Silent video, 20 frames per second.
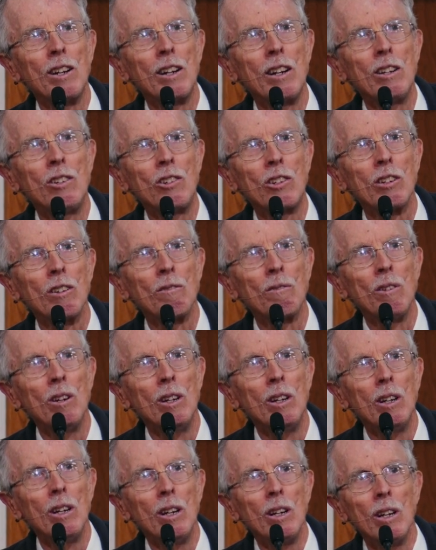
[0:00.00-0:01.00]
list of
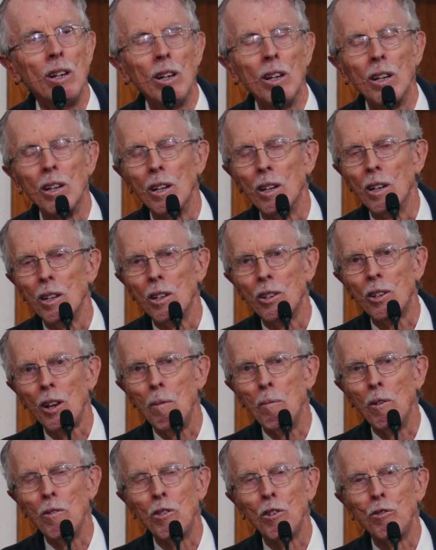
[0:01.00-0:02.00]
uh,
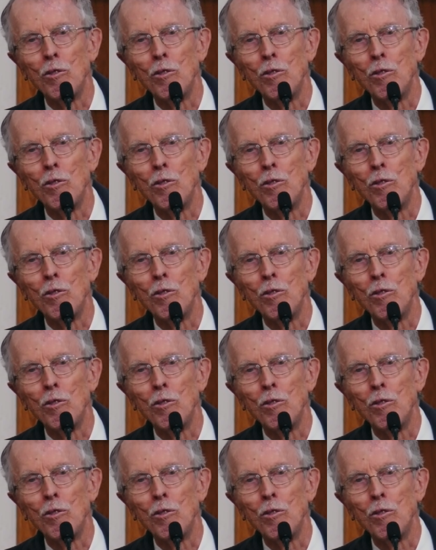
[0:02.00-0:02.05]
some of the